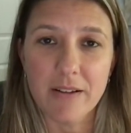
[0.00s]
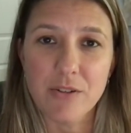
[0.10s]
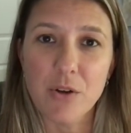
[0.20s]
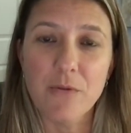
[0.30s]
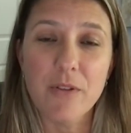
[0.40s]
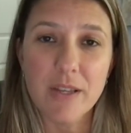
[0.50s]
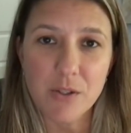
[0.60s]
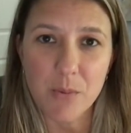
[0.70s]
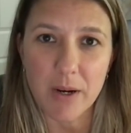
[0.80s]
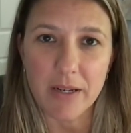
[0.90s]
So, for this
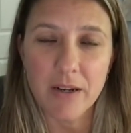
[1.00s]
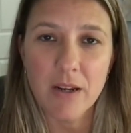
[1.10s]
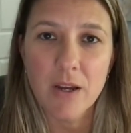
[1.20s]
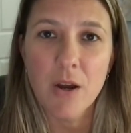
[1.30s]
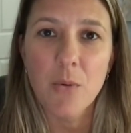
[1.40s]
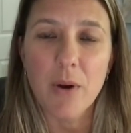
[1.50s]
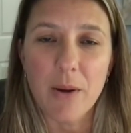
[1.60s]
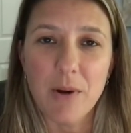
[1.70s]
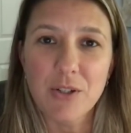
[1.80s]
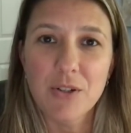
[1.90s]
one, what I
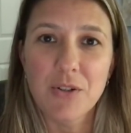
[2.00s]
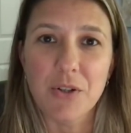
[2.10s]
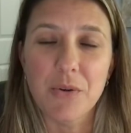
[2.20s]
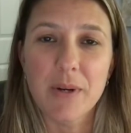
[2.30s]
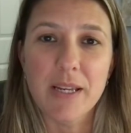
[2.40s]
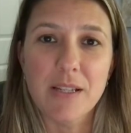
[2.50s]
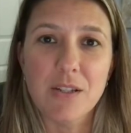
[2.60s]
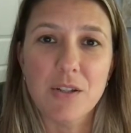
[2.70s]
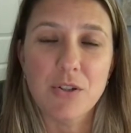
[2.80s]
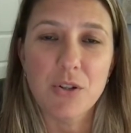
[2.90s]
want you to do
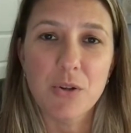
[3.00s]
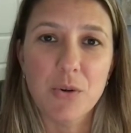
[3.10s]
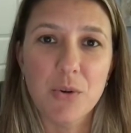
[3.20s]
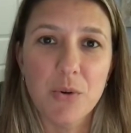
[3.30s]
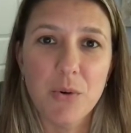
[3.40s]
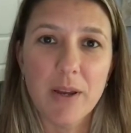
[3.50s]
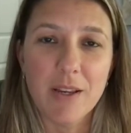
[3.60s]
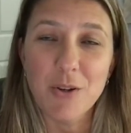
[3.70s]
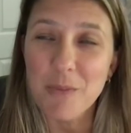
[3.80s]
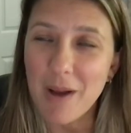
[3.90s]
is to,
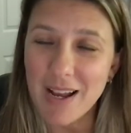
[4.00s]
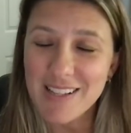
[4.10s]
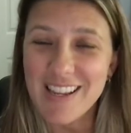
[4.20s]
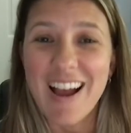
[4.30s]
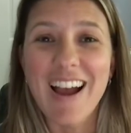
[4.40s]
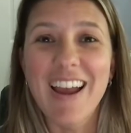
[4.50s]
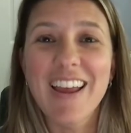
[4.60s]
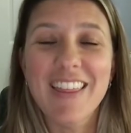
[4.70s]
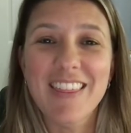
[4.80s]
in your mind's eye,